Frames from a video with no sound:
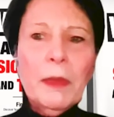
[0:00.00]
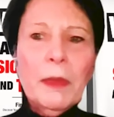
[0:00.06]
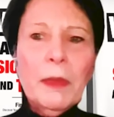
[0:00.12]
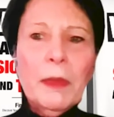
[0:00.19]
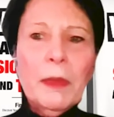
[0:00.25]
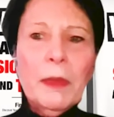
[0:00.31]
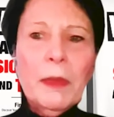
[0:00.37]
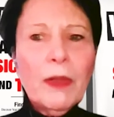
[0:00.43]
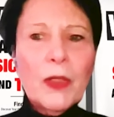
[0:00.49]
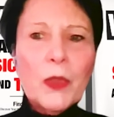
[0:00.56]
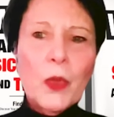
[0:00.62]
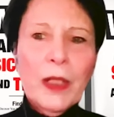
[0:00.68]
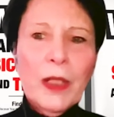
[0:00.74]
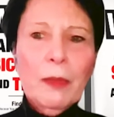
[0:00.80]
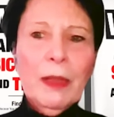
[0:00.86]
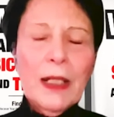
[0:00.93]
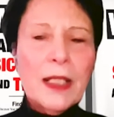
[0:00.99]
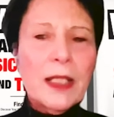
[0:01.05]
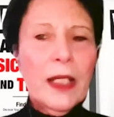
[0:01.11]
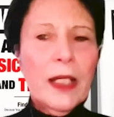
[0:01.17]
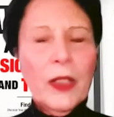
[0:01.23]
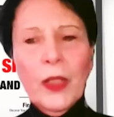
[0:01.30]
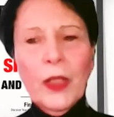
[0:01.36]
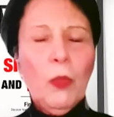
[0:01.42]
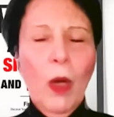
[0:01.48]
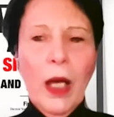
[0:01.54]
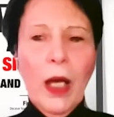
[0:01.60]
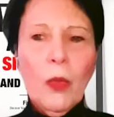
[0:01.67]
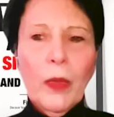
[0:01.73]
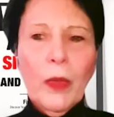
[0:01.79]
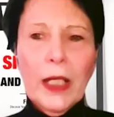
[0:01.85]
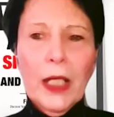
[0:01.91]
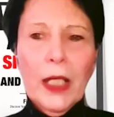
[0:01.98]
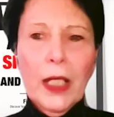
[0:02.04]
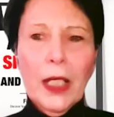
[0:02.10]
and around 20 minutes later, he'd walk away.